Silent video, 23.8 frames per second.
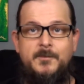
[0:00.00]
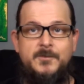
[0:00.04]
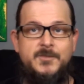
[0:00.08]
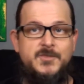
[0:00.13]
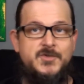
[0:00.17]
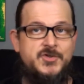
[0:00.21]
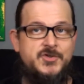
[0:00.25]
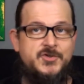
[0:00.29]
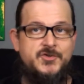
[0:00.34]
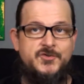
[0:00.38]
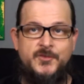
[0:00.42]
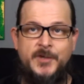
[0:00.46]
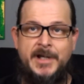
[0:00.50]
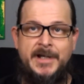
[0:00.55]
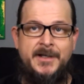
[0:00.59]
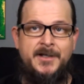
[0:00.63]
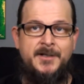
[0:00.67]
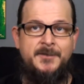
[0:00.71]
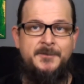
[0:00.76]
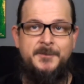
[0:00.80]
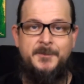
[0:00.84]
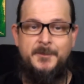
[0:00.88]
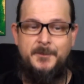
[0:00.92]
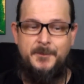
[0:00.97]
straight
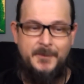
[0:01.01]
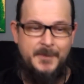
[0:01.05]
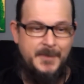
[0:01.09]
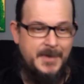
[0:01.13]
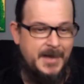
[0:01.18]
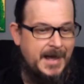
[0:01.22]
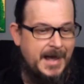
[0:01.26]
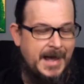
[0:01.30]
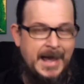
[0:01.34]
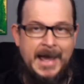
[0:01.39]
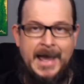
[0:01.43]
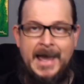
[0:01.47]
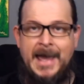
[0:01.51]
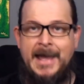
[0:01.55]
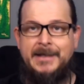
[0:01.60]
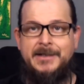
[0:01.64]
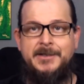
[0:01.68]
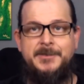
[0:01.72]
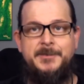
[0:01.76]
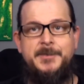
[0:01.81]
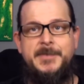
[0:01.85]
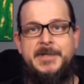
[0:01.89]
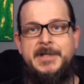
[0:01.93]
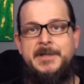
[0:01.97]
up
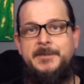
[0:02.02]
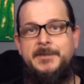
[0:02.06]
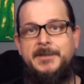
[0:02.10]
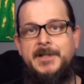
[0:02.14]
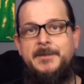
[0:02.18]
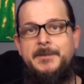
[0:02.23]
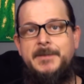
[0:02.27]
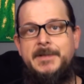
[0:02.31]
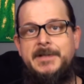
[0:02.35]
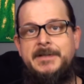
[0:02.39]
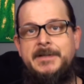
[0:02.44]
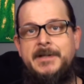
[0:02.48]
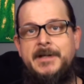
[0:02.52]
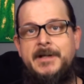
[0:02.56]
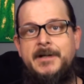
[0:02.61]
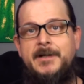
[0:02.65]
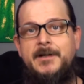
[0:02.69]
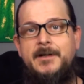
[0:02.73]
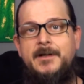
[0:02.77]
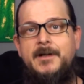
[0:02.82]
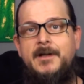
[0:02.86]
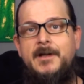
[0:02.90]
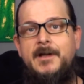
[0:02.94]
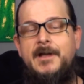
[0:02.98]
hacked people up in
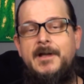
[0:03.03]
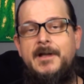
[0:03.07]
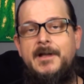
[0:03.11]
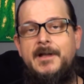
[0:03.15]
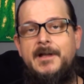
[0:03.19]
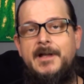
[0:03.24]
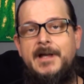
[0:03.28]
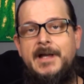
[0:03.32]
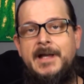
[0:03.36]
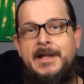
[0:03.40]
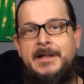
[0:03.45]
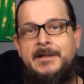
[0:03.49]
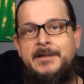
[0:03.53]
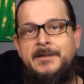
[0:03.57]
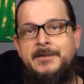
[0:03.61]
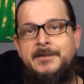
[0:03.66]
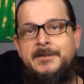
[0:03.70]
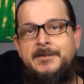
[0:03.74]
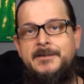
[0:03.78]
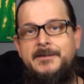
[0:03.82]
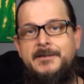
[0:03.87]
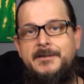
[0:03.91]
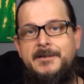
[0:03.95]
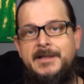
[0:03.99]
there.
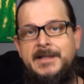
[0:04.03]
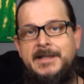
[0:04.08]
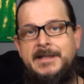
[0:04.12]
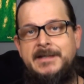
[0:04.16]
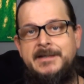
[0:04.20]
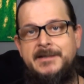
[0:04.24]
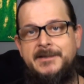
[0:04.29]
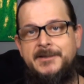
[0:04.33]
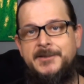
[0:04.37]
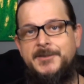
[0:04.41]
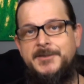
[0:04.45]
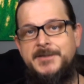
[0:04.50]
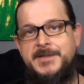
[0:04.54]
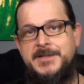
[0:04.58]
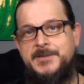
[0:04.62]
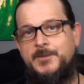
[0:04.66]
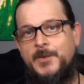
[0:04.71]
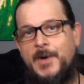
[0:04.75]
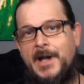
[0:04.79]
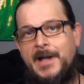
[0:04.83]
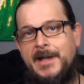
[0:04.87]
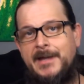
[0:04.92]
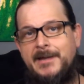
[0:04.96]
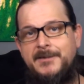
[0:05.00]
And he killed his
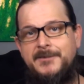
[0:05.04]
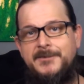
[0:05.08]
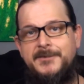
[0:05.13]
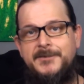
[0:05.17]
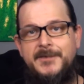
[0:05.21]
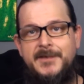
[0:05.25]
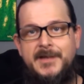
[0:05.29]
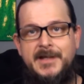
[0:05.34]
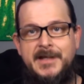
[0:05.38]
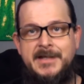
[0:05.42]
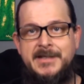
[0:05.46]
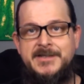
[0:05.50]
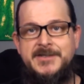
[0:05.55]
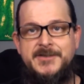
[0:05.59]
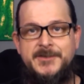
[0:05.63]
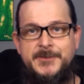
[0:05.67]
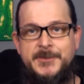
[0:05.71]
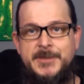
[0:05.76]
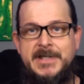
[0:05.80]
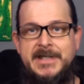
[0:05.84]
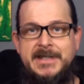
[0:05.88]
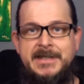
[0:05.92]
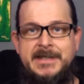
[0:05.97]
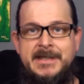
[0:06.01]
wife and his
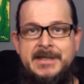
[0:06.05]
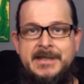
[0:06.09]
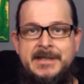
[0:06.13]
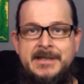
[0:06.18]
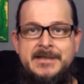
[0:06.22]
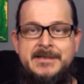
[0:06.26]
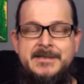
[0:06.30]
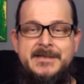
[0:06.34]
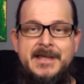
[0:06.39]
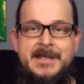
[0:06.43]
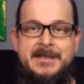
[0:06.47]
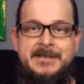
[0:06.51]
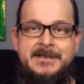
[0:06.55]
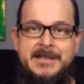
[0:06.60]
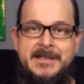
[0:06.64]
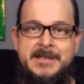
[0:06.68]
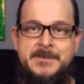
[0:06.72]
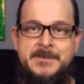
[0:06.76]
3 kids and then